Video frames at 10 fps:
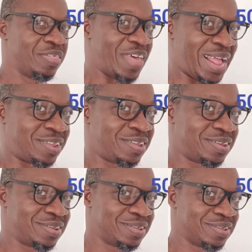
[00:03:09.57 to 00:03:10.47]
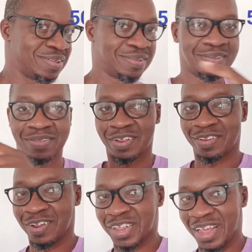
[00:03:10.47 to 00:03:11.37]
That does
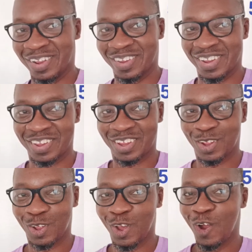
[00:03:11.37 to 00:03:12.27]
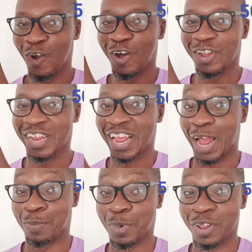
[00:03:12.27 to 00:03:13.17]
not exist on the
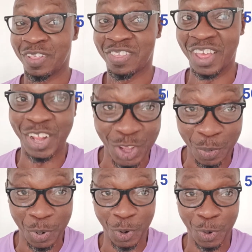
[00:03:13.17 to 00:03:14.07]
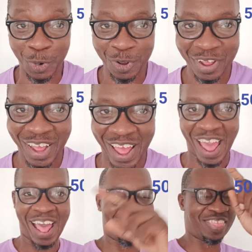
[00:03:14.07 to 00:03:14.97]
Camon 30 Pro,
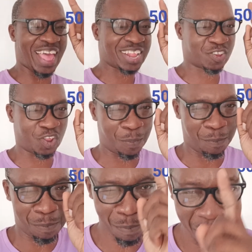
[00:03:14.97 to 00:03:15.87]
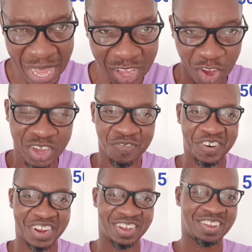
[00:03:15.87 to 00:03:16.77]
and that's the major
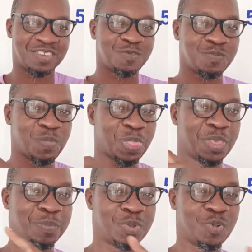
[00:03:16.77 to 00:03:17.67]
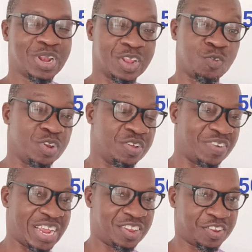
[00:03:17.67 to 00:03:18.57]
difference between the two
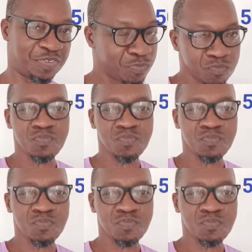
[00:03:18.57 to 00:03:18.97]
devices.